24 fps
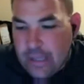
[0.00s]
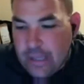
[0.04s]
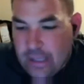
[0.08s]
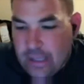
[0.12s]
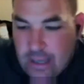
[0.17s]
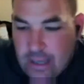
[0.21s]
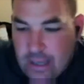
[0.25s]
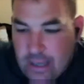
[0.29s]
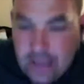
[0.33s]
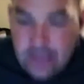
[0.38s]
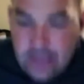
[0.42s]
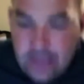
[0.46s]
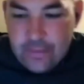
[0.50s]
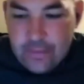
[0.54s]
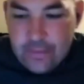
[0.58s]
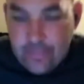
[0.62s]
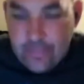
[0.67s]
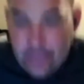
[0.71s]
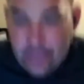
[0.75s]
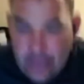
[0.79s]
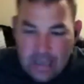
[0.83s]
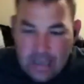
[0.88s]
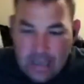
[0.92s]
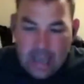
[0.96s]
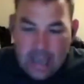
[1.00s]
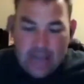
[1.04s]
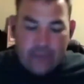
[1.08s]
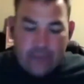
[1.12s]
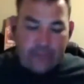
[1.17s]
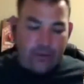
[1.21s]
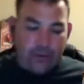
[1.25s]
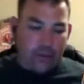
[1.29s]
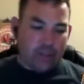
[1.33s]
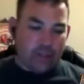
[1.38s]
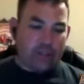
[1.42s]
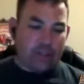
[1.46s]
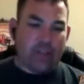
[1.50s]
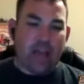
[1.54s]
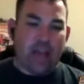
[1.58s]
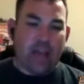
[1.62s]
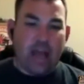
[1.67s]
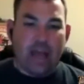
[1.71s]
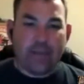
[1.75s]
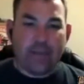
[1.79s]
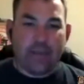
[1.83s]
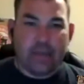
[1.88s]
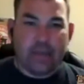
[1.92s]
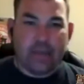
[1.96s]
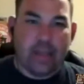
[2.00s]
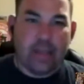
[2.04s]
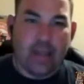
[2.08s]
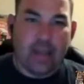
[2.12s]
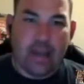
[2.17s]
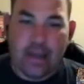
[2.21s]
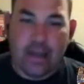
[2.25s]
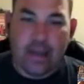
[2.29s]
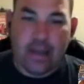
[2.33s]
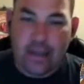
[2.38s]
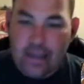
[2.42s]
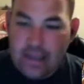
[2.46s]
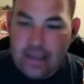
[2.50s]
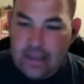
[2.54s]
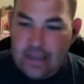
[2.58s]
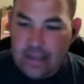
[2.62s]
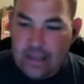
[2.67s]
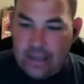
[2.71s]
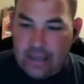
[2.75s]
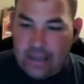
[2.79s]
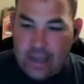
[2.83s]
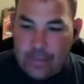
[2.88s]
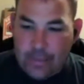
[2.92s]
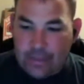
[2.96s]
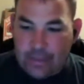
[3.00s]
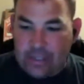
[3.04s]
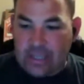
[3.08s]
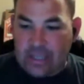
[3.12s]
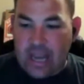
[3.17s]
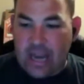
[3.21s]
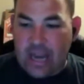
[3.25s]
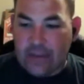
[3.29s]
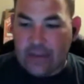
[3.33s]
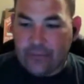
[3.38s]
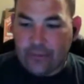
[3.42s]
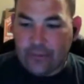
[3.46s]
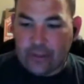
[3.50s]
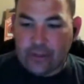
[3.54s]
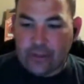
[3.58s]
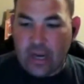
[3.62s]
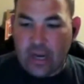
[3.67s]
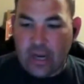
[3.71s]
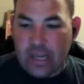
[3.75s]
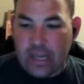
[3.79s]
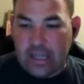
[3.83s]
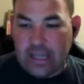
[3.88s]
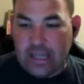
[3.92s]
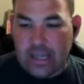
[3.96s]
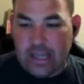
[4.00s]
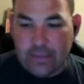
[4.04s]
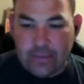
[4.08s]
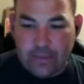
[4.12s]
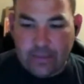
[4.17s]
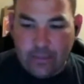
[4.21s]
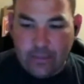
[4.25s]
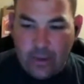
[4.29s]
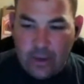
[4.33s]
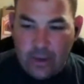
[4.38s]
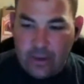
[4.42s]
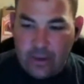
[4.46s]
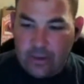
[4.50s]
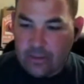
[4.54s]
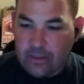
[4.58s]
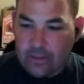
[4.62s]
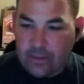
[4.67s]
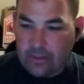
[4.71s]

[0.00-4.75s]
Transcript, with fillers: Uh, I had a good time, and uh, I'm excited for training camp tomorrow.